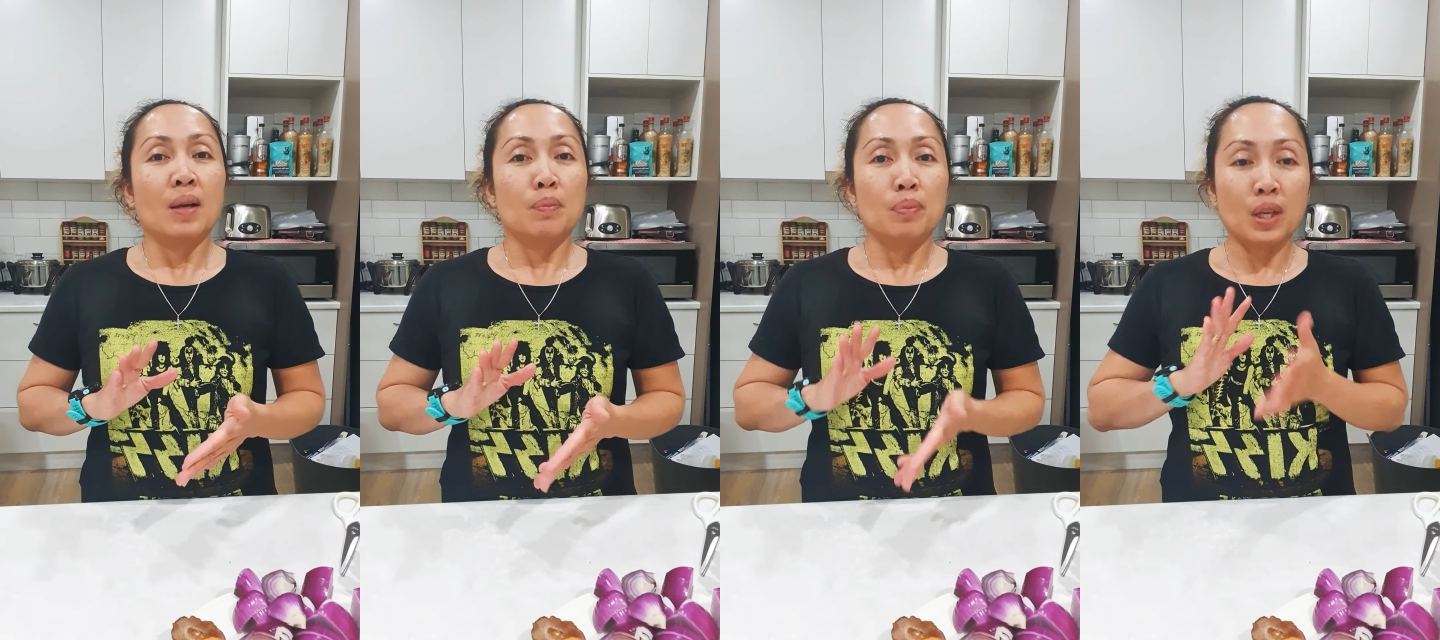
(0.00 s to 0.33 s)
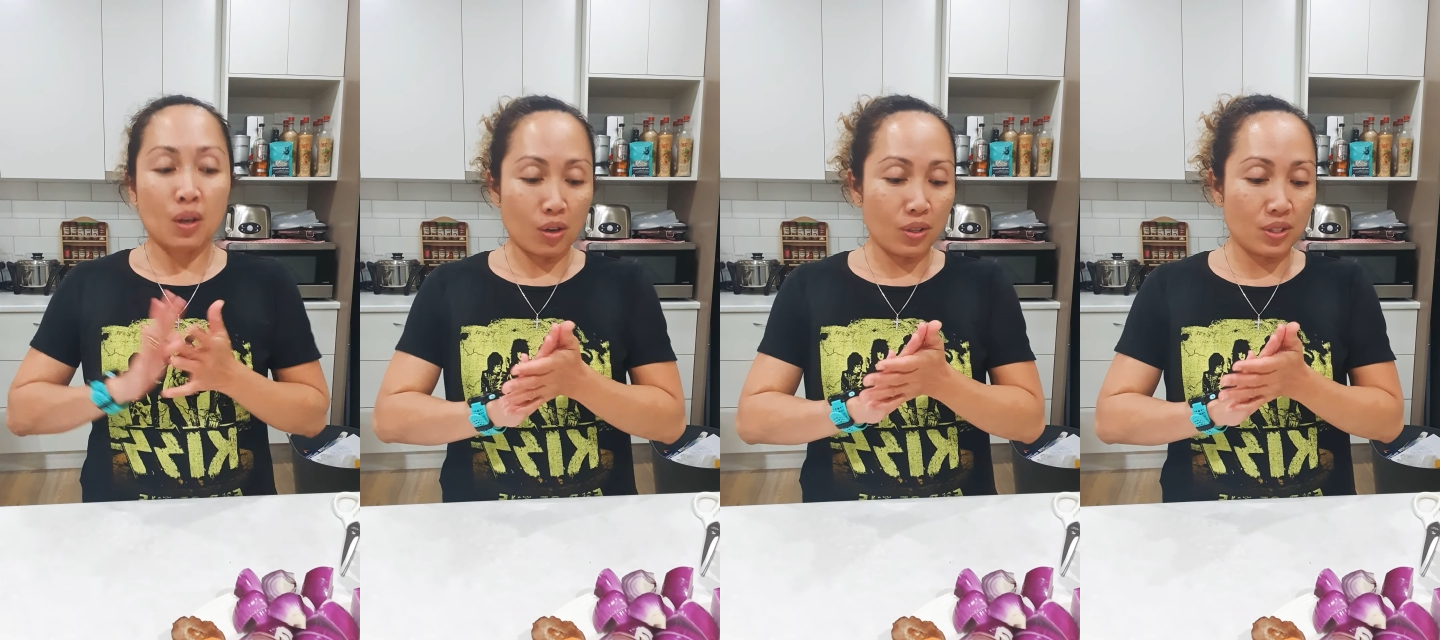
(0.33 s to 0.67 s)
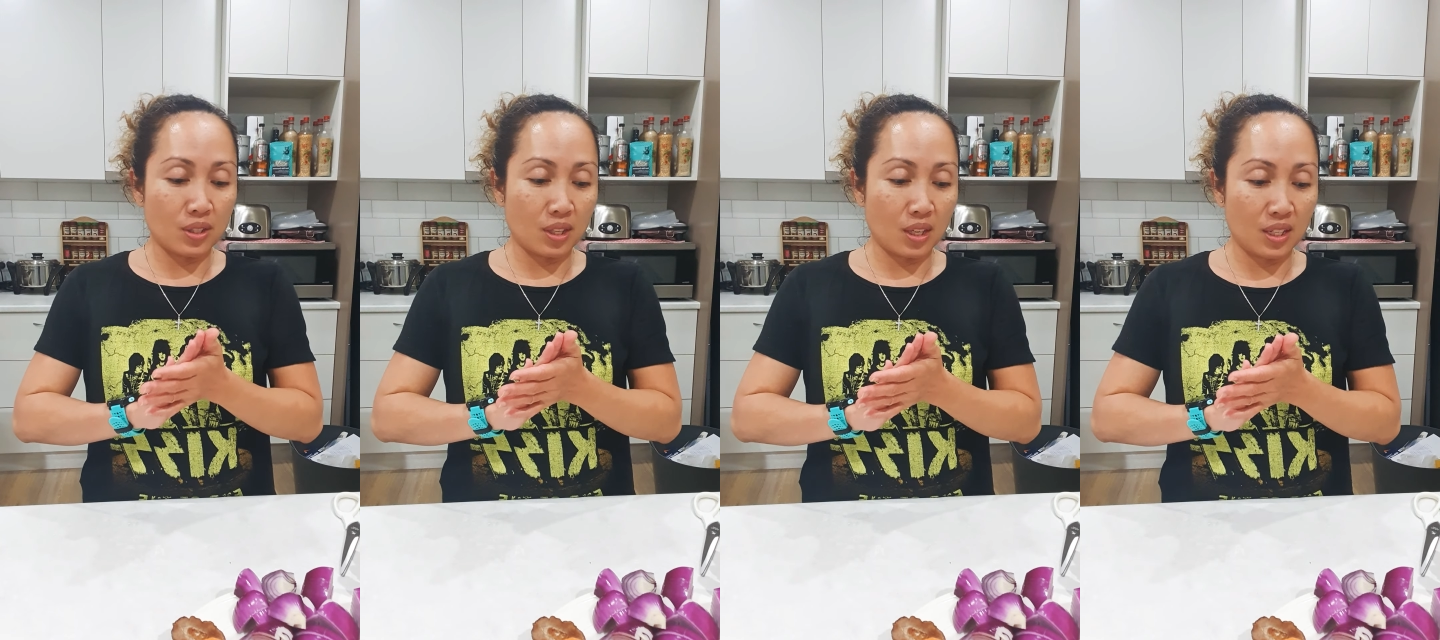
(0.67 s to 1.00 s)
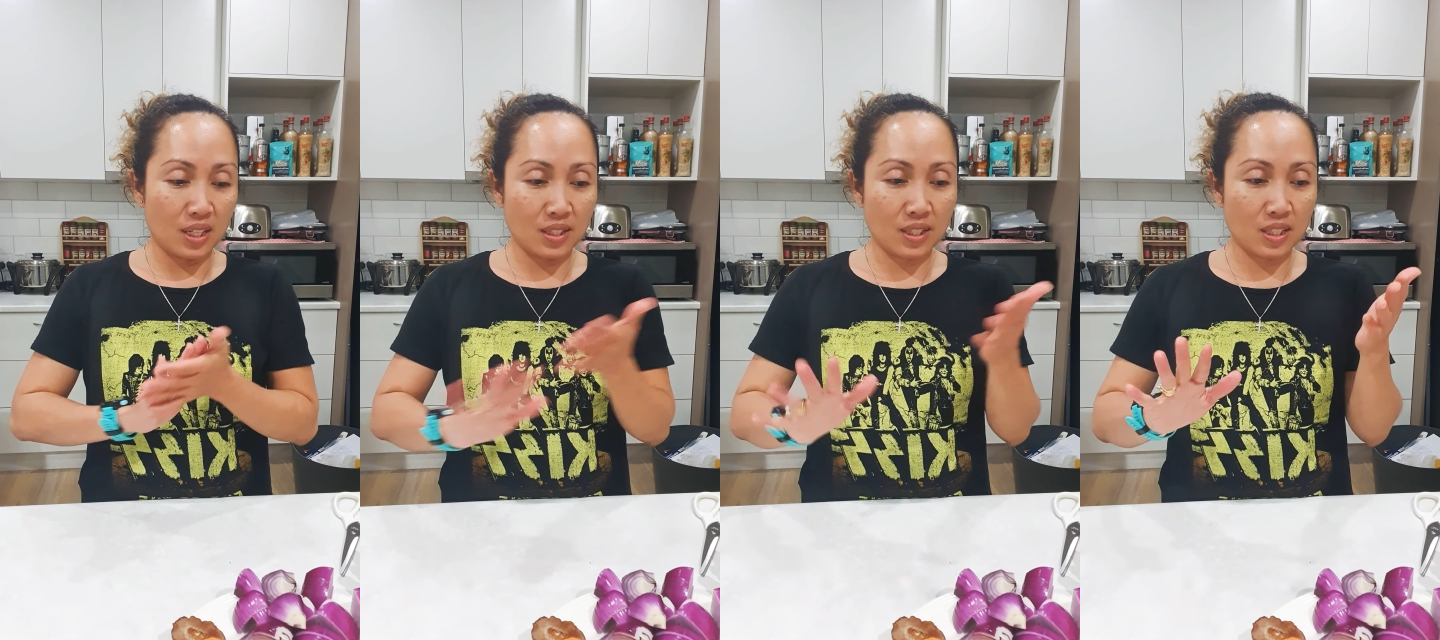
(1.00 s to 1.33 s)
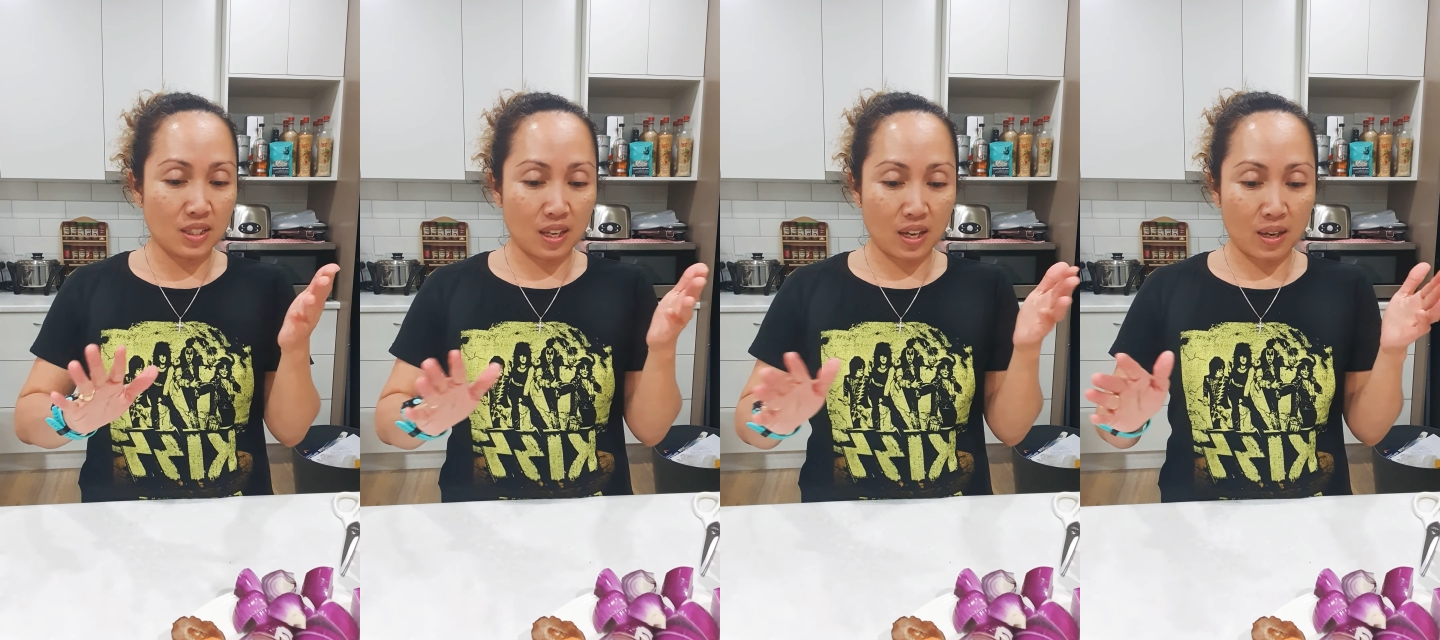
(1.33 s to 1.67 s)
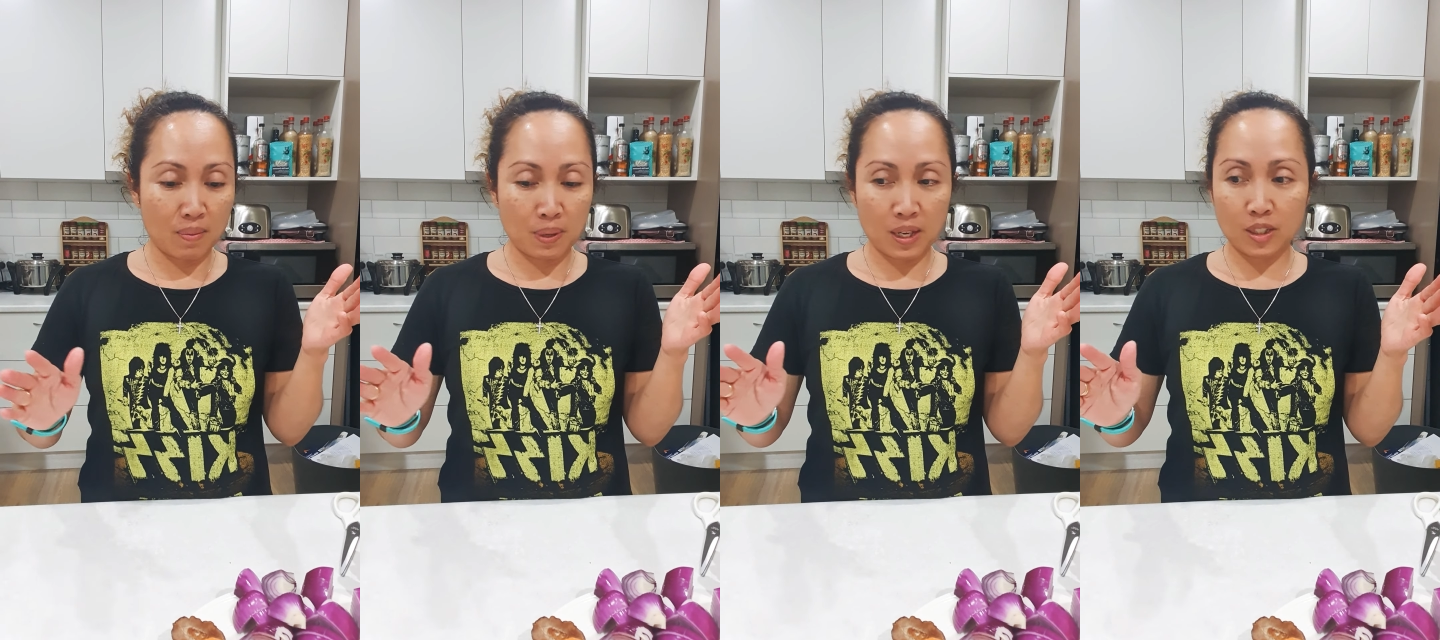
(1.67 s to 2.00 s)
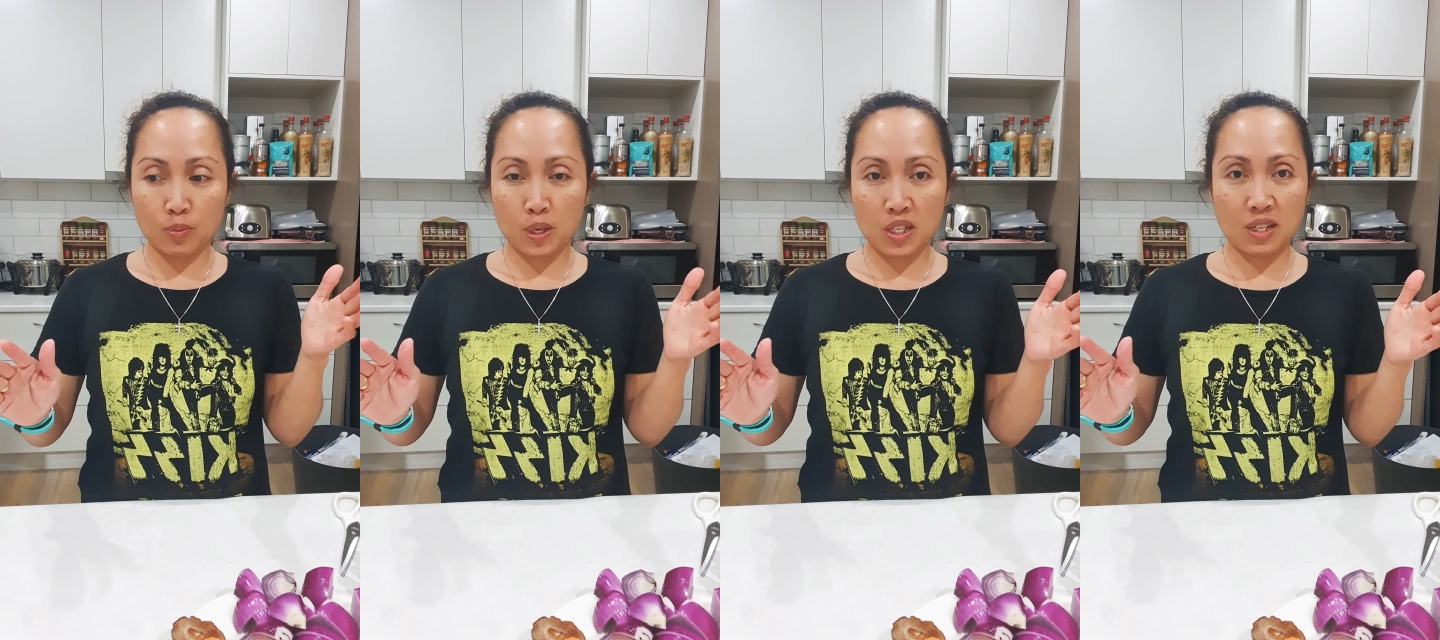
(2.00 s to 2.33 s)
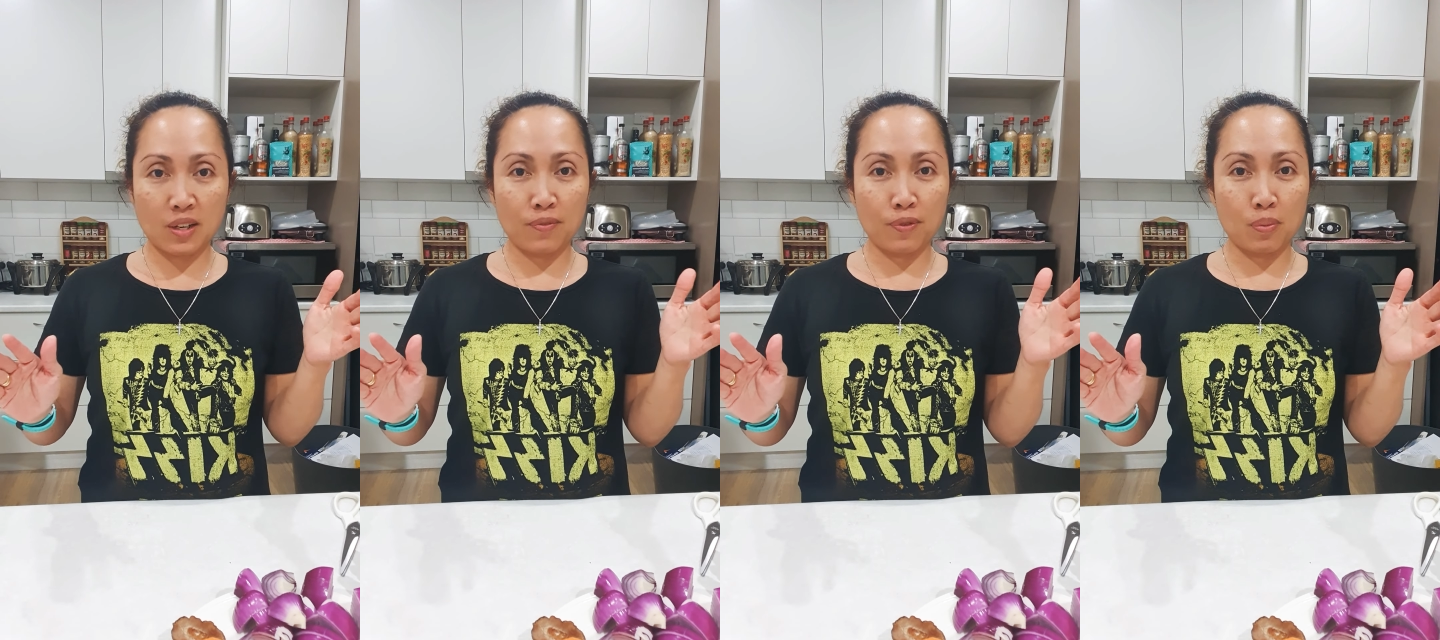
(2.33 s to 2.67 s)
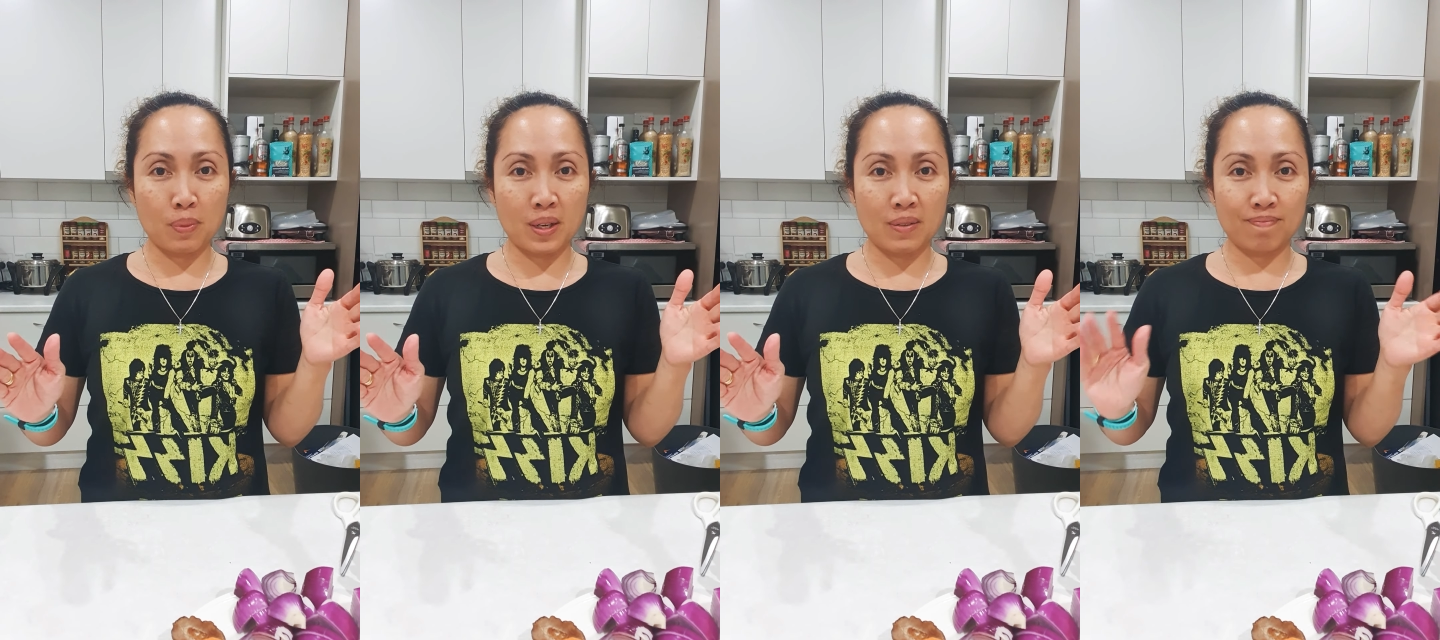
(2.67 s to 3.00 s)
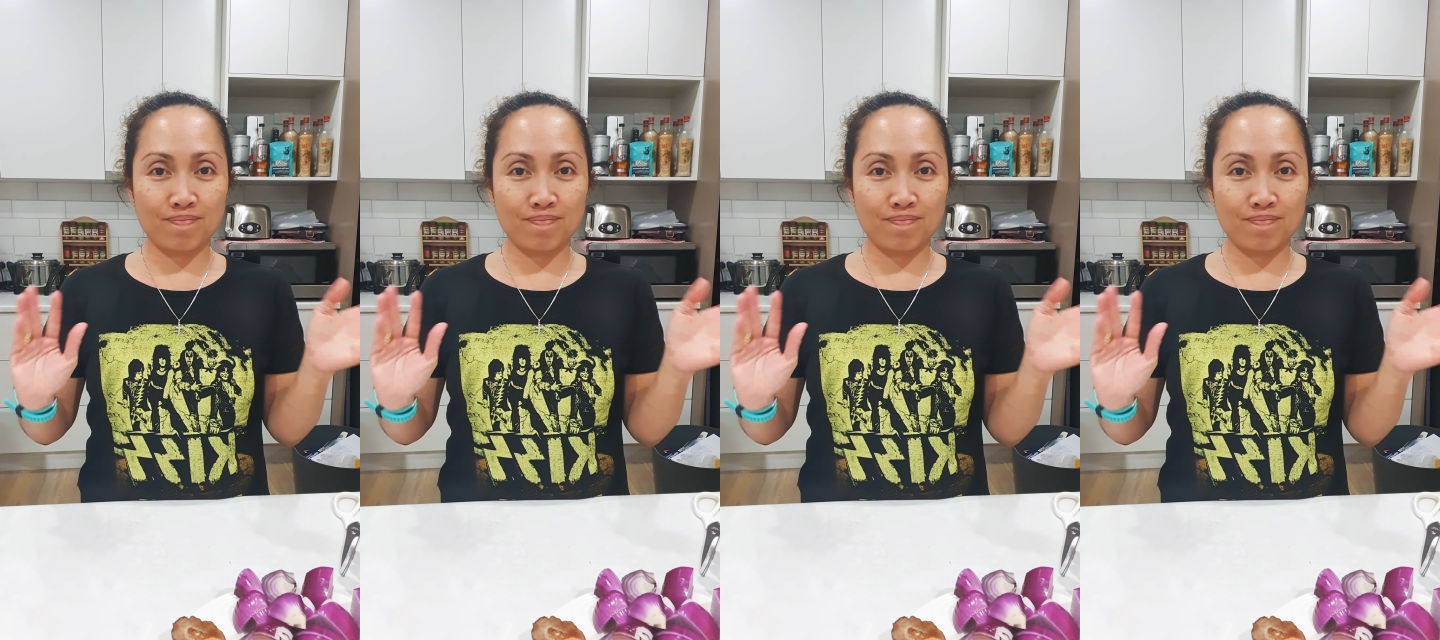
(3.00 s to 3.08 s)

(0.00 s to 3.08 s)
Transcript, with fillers: because this is I mean especially for my